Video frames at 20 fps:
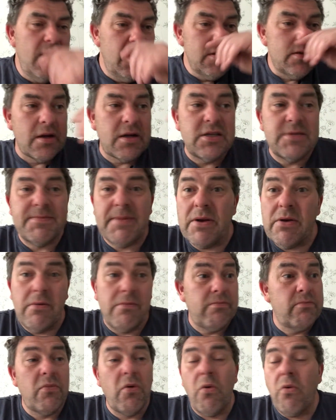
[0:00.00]
so I can spend on
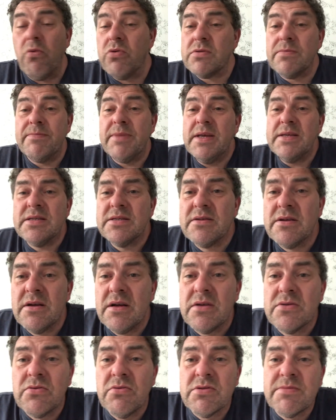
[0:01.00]
awesome pieces that I
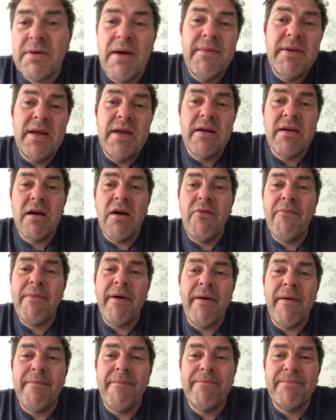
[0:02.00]
talked about a minute ago,
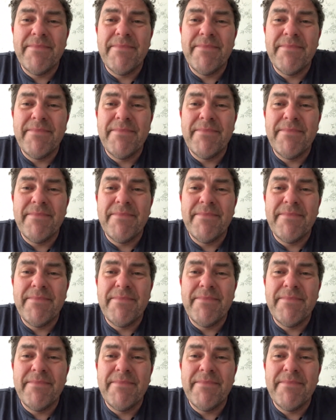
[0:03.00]
but